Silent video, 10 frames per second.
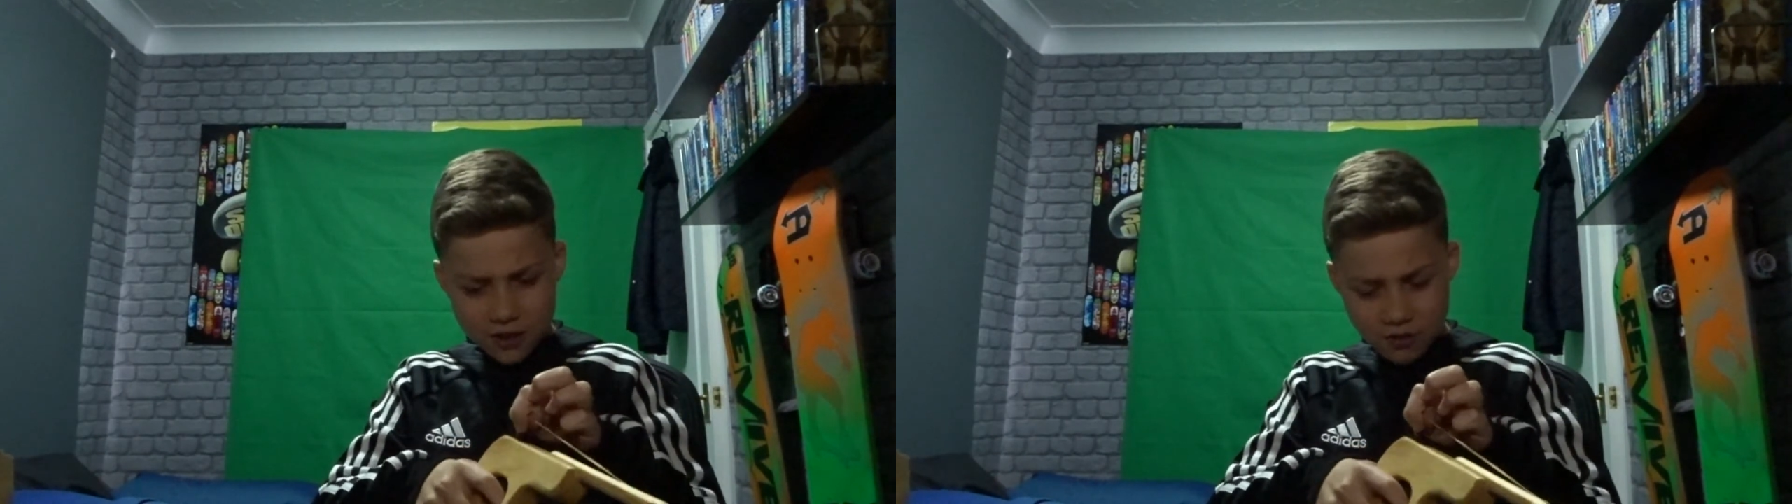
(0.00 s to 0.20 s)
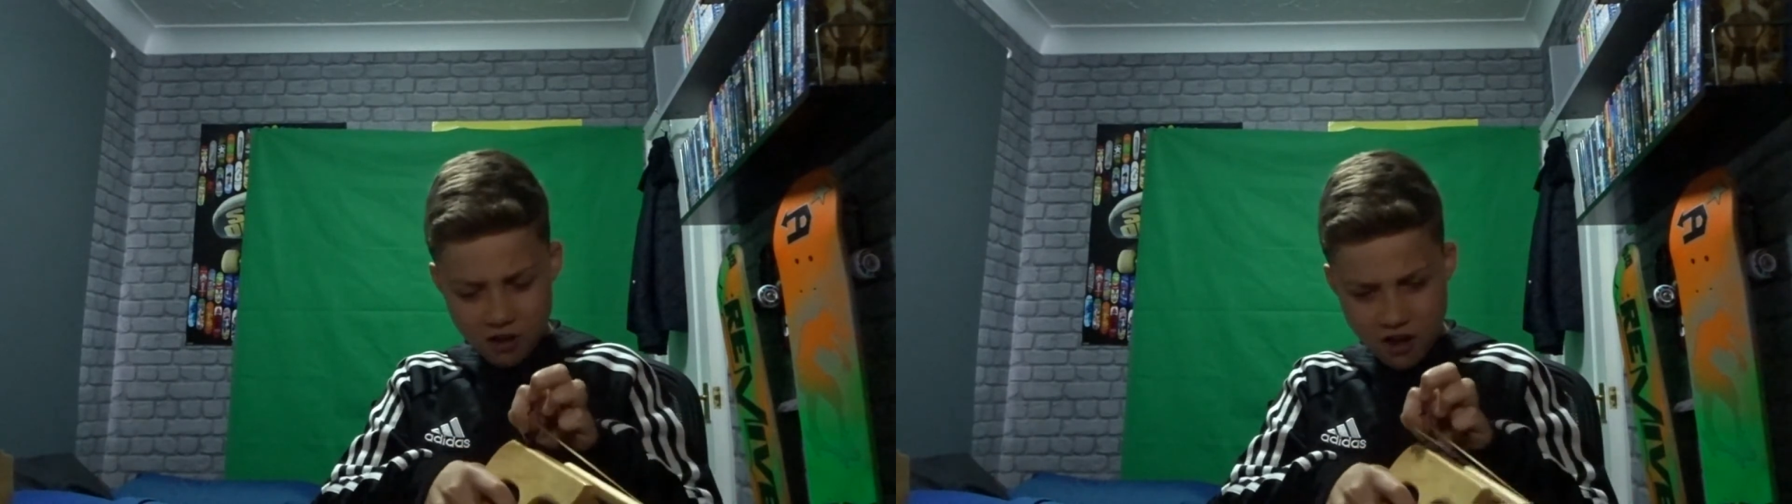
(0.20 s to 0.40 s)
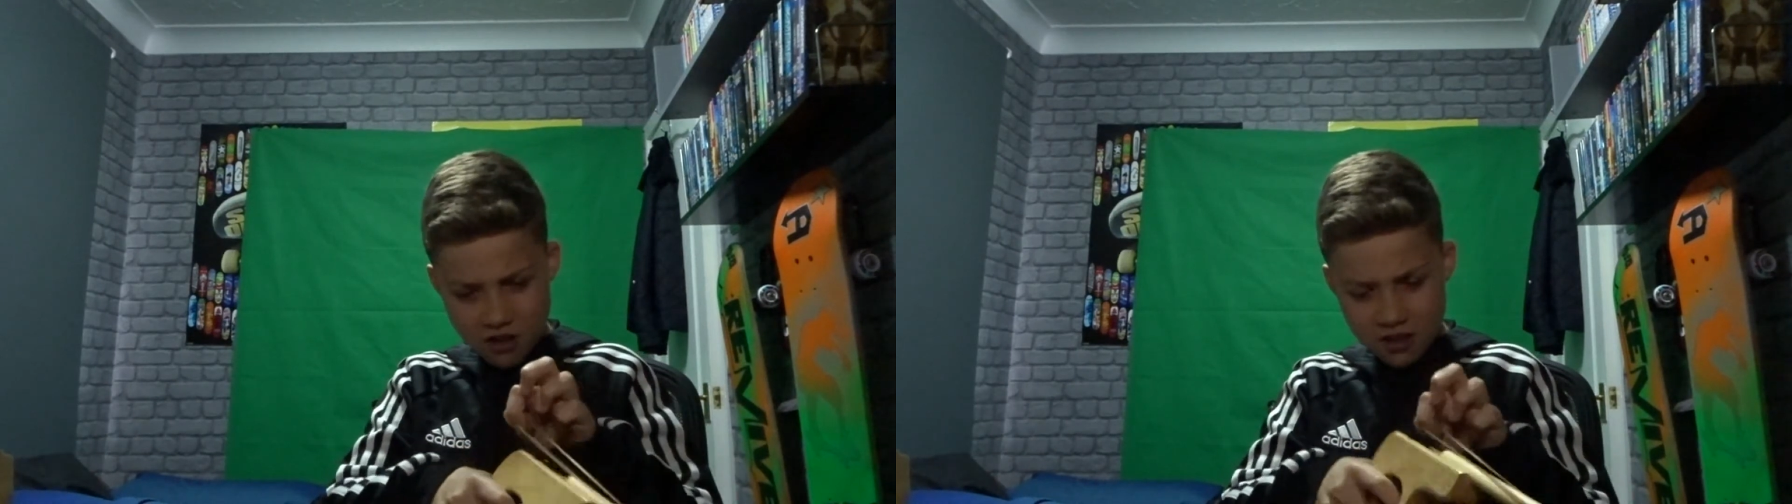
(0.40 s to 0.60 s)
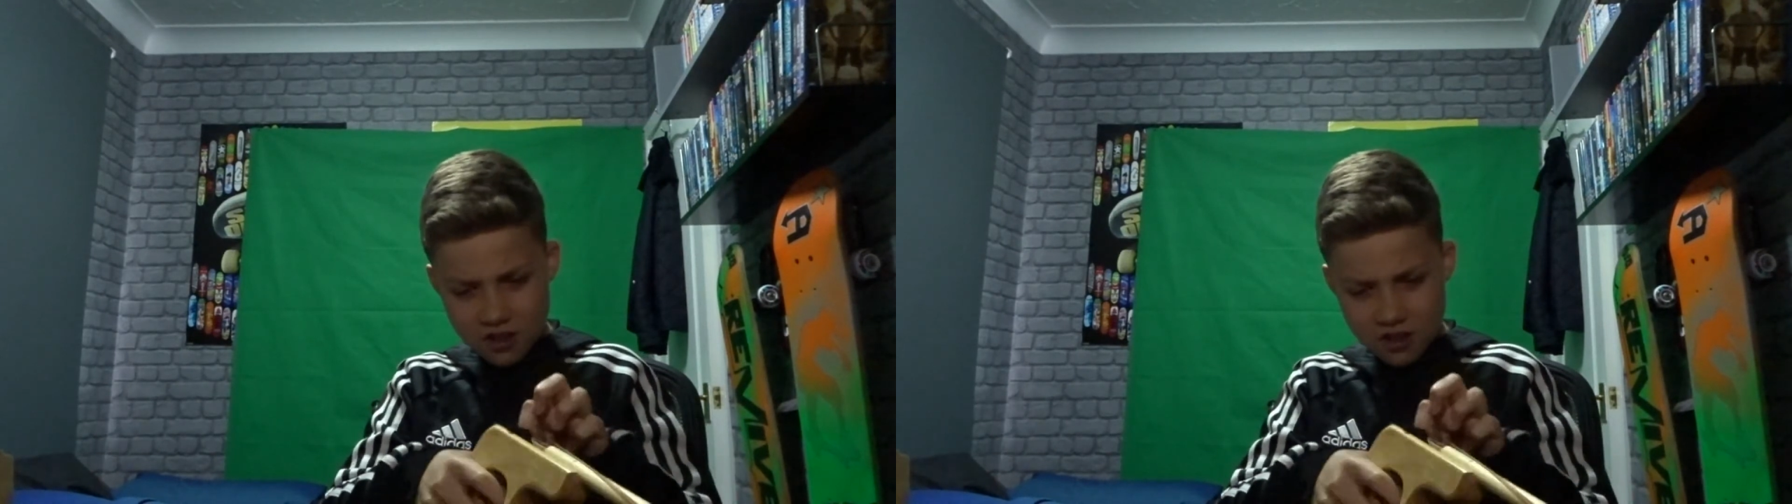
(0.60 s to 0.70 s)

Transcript: work?